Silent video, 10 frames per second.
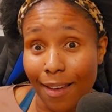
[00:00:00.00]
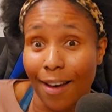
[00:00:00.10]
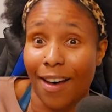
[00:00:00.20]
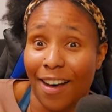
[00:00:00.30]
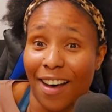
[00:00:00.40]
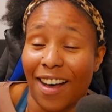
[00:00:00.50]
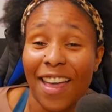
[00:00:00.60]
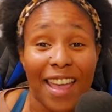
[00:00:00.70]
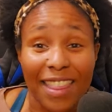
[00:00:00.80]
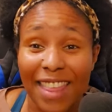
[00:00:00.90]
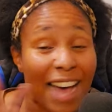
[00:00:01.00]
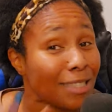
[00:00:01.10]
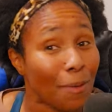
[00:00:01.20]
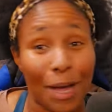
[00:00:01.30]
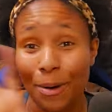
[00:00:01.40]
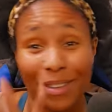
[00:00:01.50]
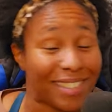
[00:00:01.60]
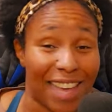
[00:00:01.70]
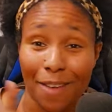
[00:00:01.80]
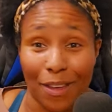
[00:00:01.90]
That's what it was
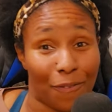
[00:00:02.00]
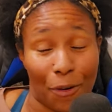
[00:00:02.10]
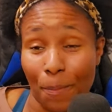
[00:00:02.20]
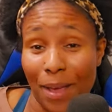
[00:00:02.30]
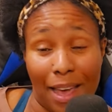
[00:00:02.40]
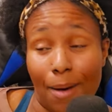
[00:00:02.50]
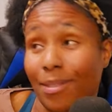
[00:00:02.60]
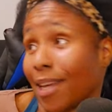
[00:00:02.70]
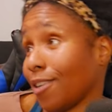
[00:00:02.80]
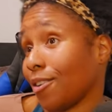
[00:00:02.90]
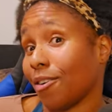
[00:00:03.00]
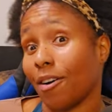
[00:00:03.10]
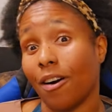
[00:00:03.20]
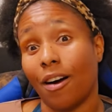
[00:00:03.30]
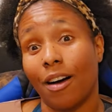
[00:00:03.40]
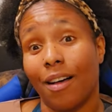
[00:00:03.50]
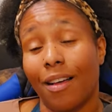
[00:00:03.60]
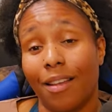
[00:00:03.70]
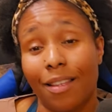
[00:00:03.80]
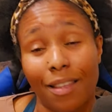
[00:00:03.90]
giving for me. I was like,
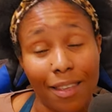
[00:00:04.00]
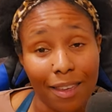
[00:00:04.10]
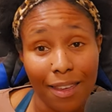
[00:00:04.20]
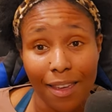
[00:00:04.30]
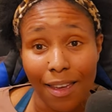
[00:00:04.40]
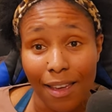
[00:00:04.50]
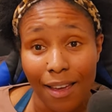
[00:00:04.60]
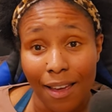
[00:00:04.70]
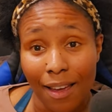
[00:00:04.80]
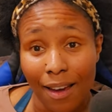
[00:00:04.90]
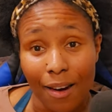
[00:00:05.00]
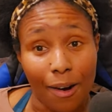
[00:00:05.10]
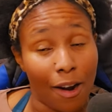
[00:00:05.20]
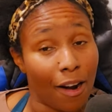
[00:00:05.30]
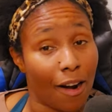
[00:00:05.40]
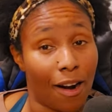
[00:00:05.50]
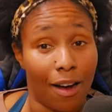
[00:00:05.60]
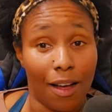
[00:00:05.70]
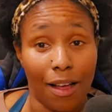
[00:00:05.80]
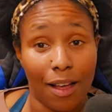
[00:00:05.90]
girl,
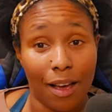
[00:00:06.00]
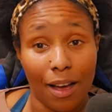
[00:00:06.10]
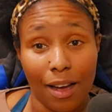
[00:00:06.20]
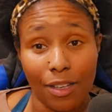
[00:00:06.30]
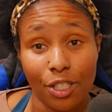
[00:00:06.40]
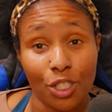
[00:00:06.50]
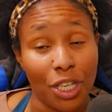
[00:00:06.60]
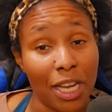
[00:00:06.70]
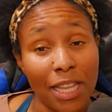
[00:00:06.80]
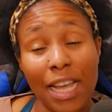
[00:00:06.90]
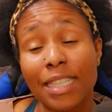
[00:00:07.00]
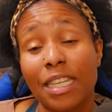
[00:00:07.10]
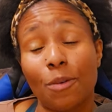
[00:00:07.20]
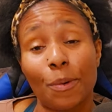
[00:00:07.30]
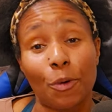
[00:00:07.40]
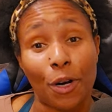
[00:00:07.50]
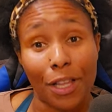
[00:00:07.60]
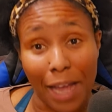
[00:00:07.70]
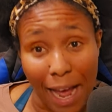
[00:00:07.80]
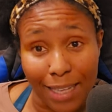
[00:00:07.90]
girl, Jen has a little bit more
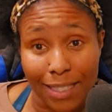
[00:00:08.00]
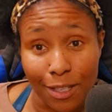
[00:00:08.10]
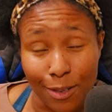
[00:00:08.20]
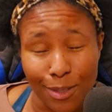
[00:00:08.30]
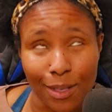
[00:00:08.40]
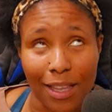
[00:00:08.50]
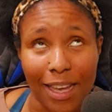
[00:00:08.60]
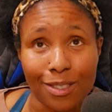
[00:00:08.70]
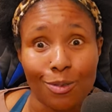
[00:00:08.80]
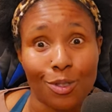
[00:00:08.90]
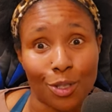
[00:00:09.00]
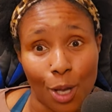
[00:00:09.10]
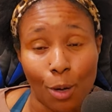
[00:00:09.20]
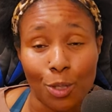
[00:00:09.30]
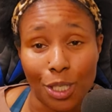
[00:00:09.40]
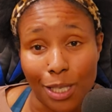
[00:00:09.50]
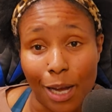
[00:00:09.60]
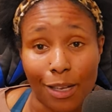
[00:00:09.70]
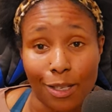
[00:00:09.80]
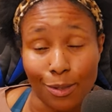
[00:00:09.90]
class than you, so the answer is no, she's not
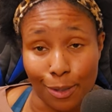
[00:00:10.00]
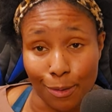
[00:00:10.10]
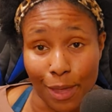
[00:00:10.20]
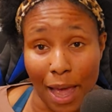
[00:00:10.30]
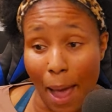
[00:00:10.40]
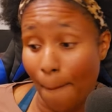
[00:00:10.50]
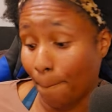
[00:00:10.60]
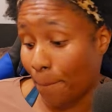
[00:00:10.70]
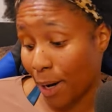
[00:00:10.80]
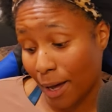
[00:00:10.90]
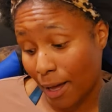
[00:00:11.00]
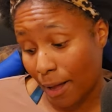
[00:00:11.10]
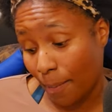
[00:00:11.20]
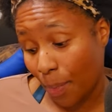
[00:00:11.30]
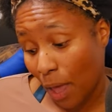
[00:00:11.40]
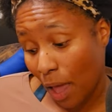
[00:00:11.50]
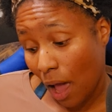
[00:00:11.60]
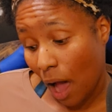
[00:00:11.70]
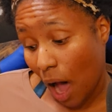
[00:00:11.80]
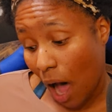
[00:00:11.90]
going to do that. But
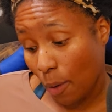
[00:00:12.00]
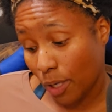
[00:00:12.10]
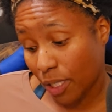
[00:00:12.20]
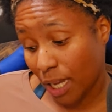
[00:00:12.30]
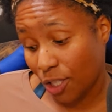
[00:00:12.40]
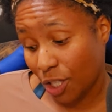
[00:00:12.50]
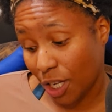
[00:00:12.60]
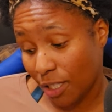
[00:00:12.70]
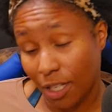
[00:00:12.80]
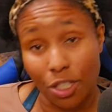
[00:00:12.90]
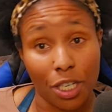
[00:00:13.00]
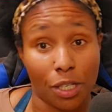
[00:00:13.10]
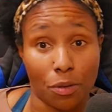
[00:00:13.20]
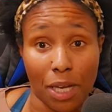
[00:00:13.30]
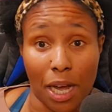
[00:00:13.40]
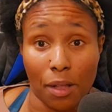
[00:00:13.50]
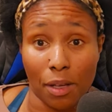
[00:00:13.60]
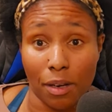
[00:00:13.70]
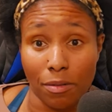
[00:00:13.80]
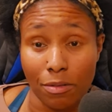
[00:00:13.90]
I will say Jen did shut her down, though.